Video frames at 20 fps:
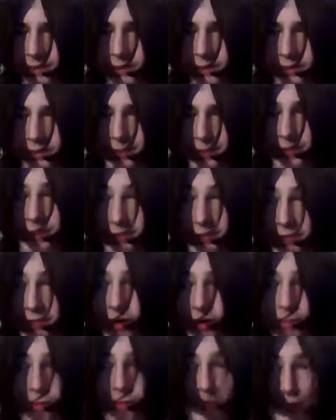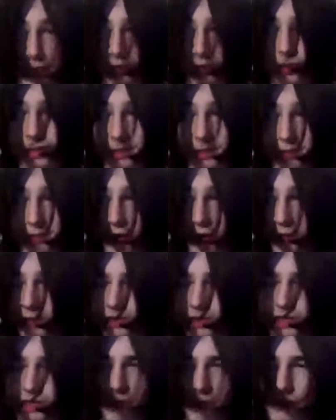speaking of samples, I've already spoke
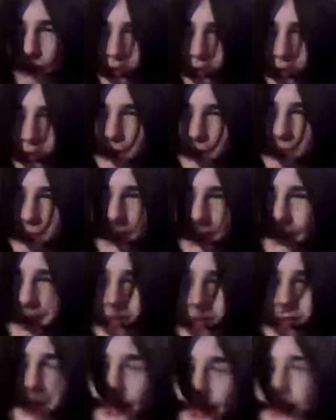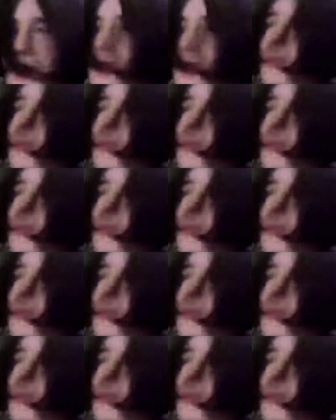about samples, but man, there's too